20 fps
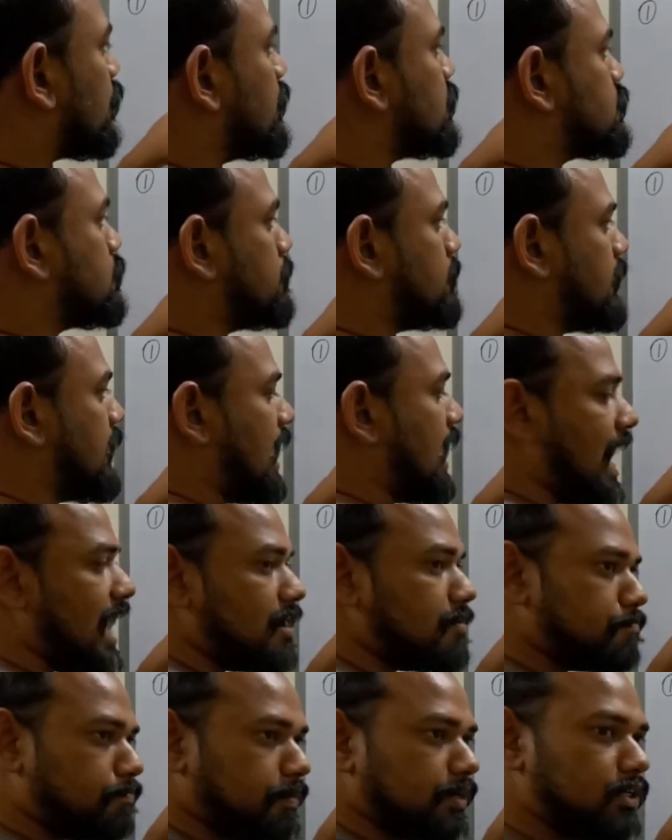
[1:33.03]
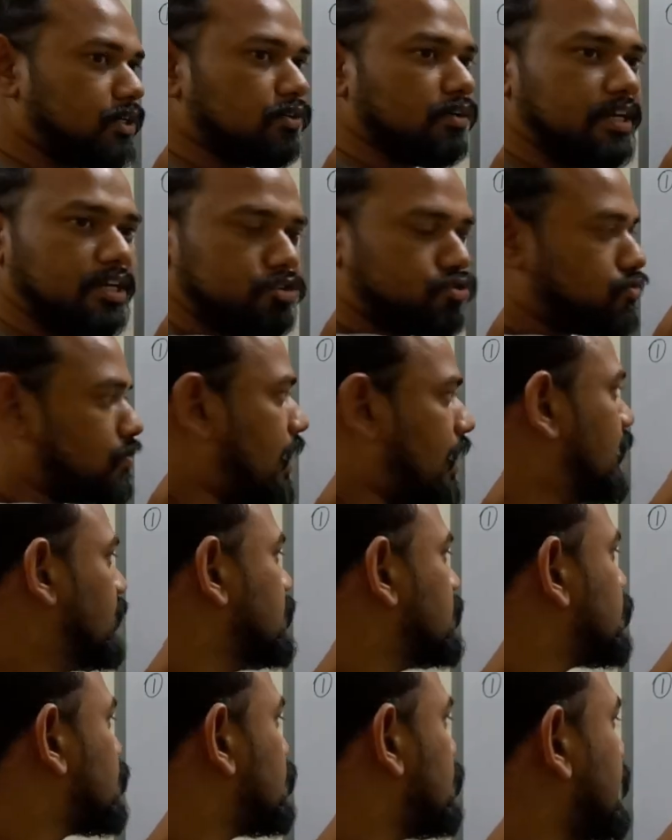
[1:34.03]
going to be n Bernoulli
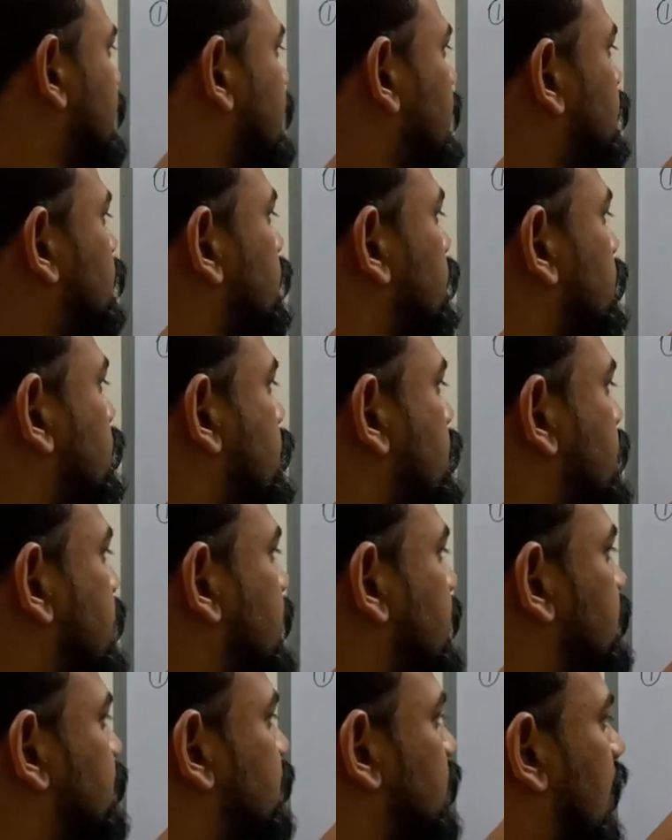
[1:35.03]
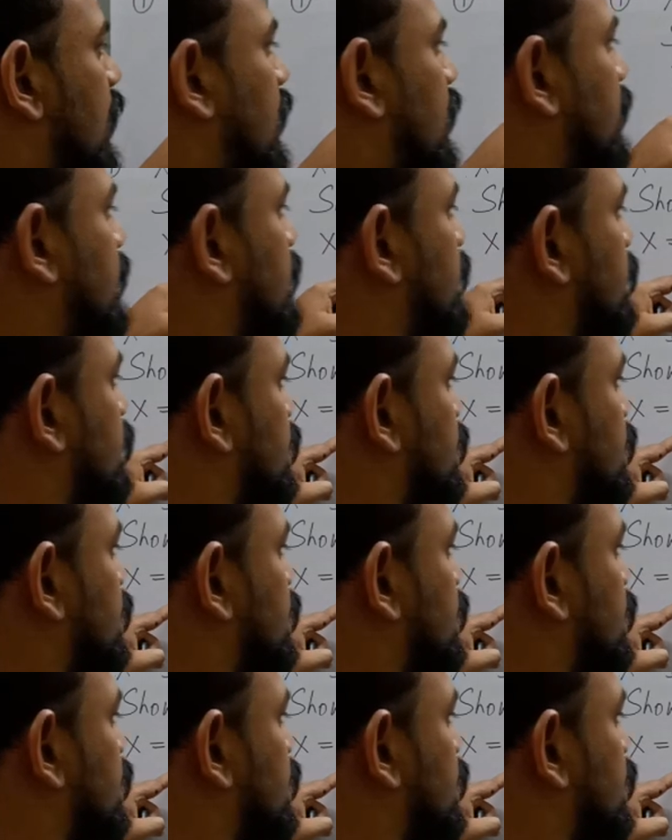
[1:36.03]
trials. So each of these are,